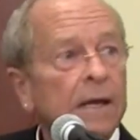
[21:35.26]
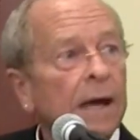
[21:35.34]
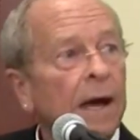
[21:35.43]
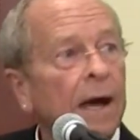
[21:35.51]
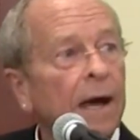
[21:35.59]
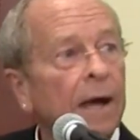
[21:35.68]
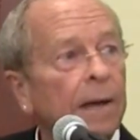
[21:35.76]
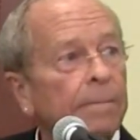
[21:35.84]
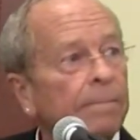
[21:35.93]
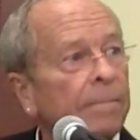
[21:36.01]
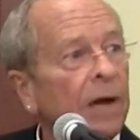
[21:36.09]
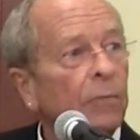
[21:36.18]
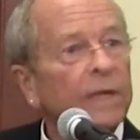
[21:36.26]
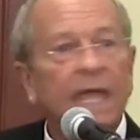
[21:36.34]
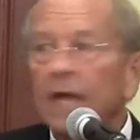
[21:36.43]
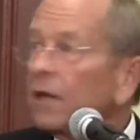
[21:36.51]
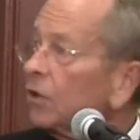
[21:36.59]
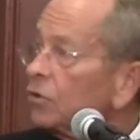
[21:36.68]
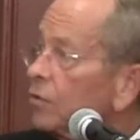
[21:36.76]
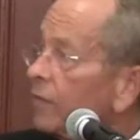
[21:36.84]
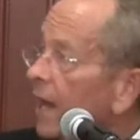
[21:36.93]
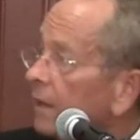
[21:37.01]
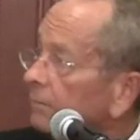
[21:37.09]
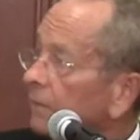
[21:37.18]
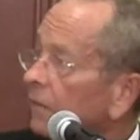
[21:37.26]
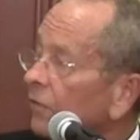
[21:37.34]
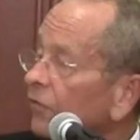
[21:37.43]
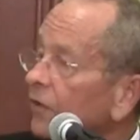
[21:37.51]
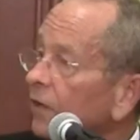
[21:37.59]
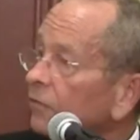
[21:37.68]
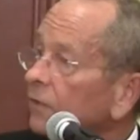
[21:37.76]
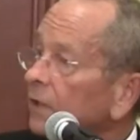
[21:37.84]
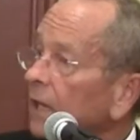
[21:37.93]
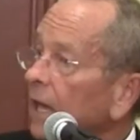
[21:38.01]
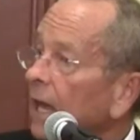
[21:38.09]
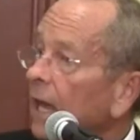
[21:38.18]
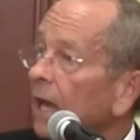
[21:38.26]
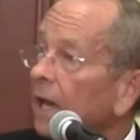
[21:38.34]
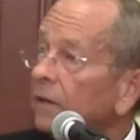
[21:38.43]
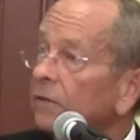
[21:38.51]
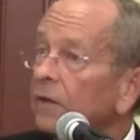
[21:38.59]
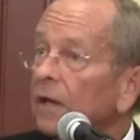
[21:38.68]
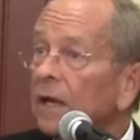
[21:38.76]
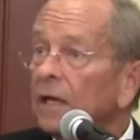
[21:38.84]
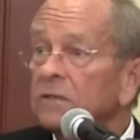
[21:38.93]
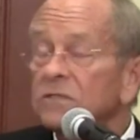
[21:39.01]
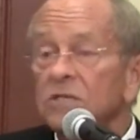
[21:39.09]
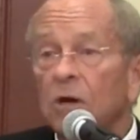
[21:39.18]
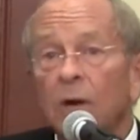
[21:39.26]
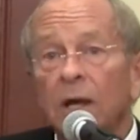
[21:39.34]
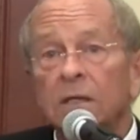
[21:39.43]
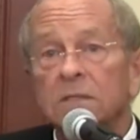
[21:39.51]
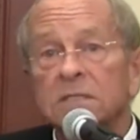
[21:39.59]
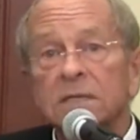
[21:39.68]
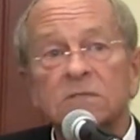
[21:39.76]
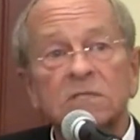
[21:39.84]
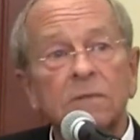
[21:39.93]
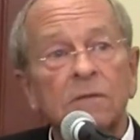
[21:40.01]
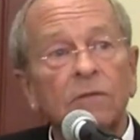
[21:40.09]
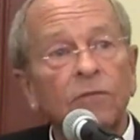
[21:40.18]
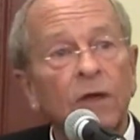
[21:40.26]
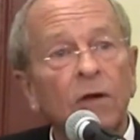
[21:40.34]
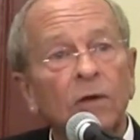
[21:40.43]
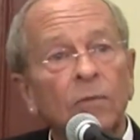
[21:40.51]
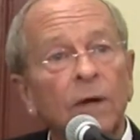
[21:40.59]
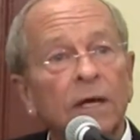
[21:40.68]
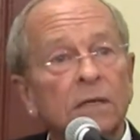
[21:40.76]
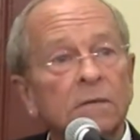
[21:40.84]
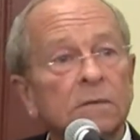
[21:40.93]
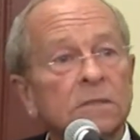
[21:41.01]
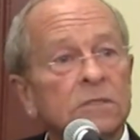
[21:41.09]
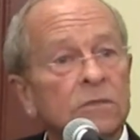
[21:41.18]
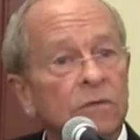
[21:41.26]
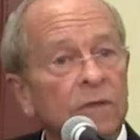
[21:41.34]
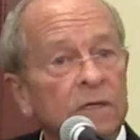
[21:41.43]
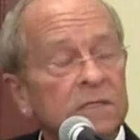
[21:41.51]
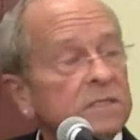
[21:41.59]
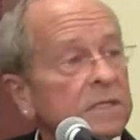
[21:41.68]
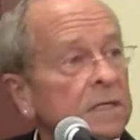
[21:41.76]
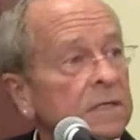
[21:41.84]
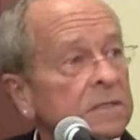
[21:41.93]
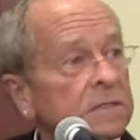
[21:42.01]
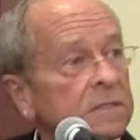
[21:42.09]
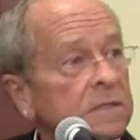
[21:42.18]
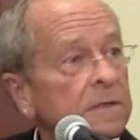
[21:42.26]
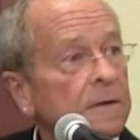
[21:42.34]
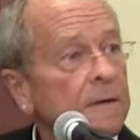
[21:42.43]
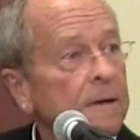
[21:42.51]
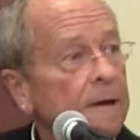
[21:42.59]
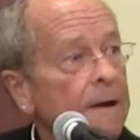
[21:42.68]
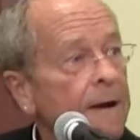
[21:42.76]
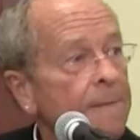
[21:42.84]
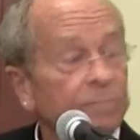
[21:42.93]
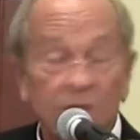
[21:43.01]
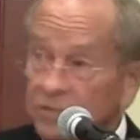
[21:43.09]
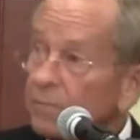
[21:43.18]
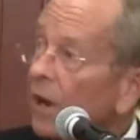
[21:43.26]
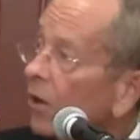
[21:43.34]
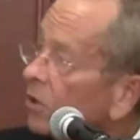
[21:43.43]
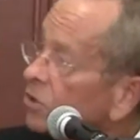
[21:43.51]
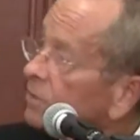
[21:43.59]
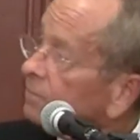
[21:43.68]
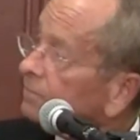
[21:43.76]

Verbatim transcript: Uh, but we can't undo that in this country, and and so it seems to me that the only way to, to do this is uh, is marriage.